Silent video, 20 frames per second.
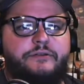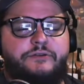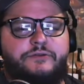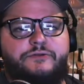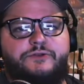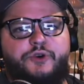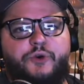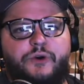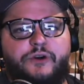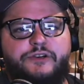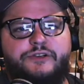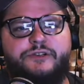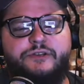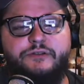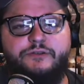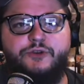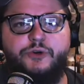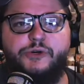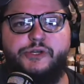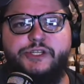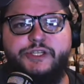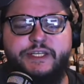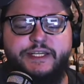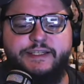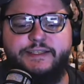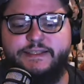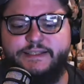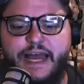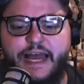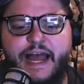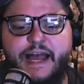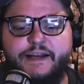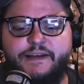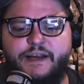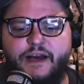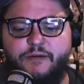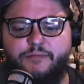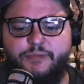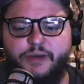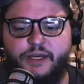George T. Stagg
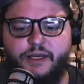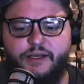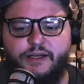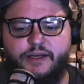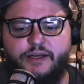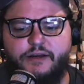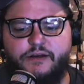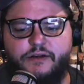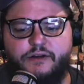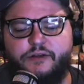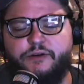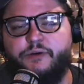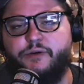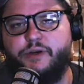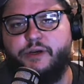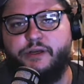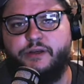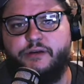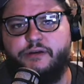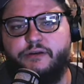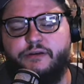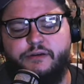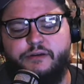not being included